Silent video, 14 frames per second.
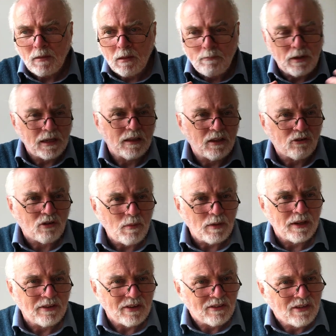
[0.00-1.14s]
But the trouble
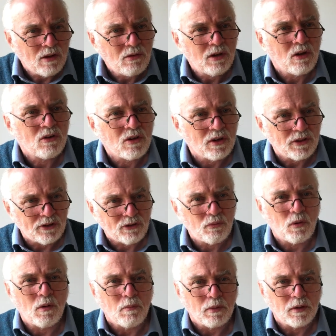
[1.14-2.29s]
is, it's no longer the
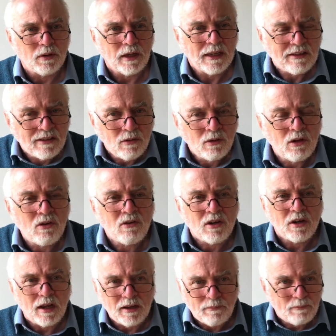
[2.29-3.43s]
swamp. It's no
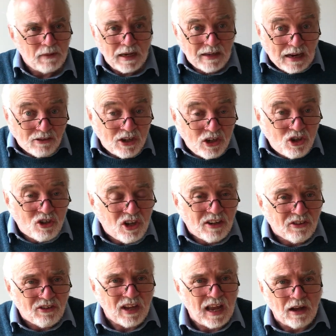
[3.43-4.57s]
longer, it actually
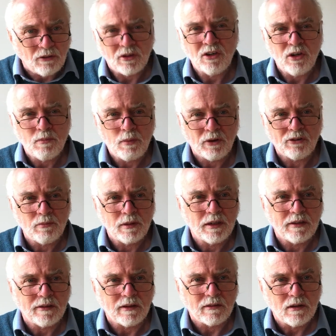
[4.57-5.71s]
shuts out new
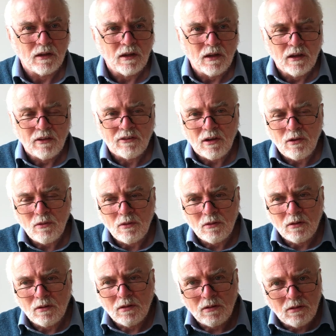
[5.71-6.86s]
possibilities. So
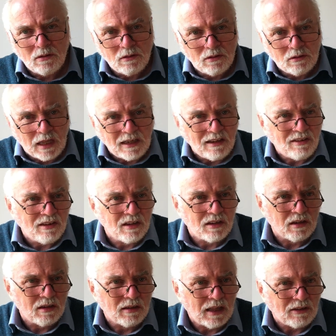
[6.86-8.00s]
that isn't,
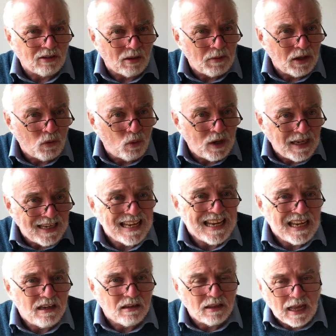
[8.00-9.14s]
that's something we
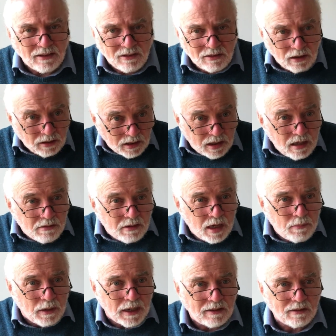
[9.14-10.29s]
need, that's the theory
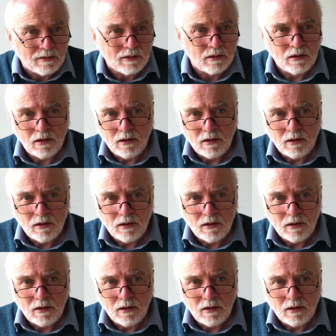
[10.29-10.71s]
base